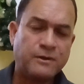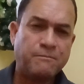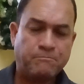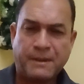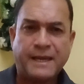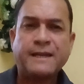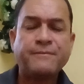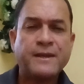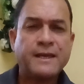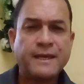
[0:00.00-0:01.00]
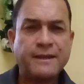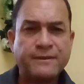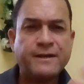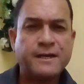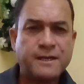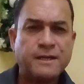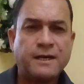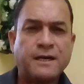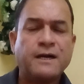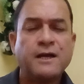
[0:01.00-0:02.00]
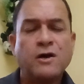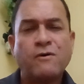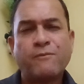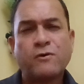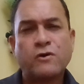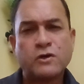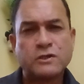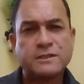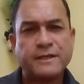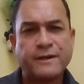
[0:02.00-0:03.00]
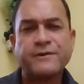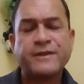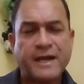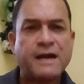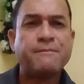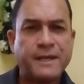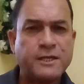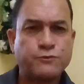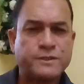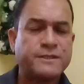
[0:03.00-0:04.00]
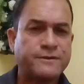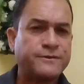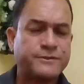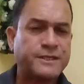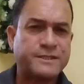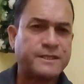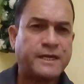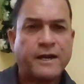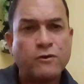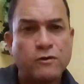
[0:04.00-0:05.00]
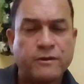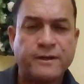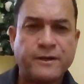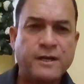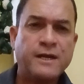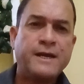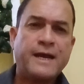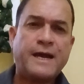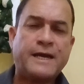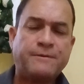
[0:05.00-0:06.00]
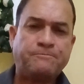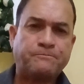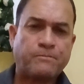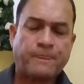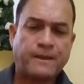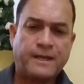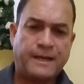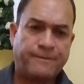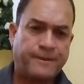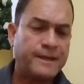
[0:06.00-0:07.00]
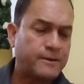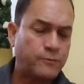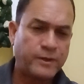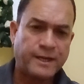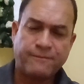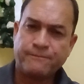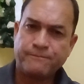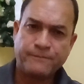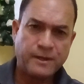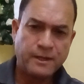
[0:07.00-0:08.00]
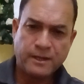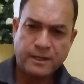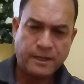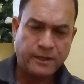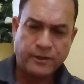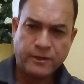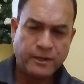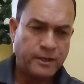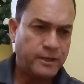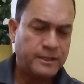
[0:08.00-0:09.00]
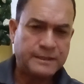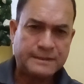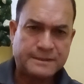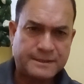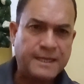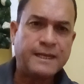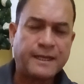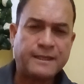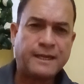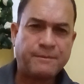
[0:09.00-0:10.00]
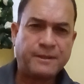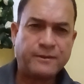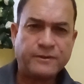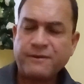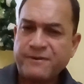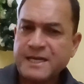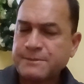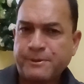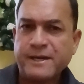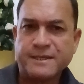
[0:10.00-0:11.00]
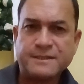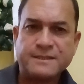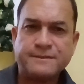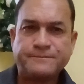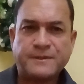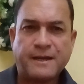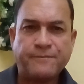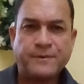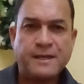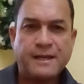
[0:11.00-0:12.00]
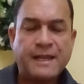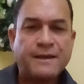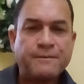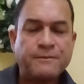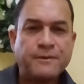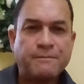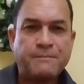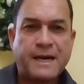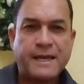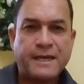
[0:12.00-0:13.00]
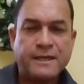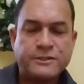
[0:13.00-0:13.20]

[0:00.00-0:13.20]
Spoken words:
men in their, of course, retirement age, which is 60 and older, and I think we have uh, seen it. I mean, different experiences, right? Like Maya,